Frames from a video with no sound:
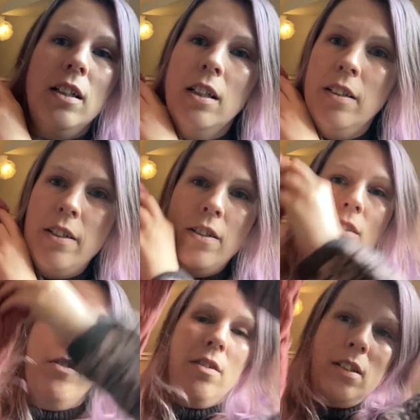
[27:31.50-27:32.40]
And this
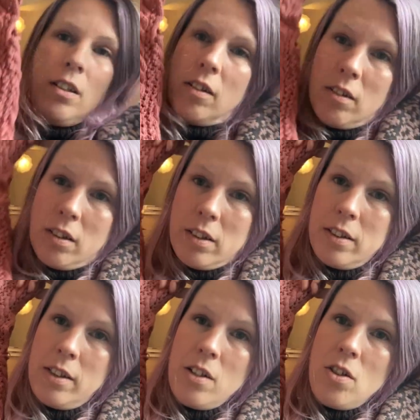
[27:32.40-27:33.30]
is
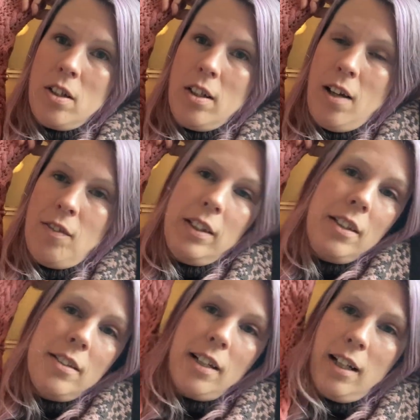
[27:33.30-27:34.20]
such a lovely
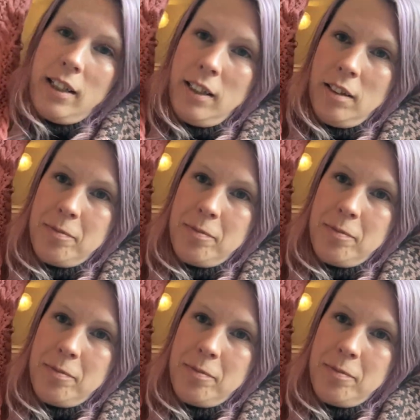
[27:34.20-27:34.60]
design.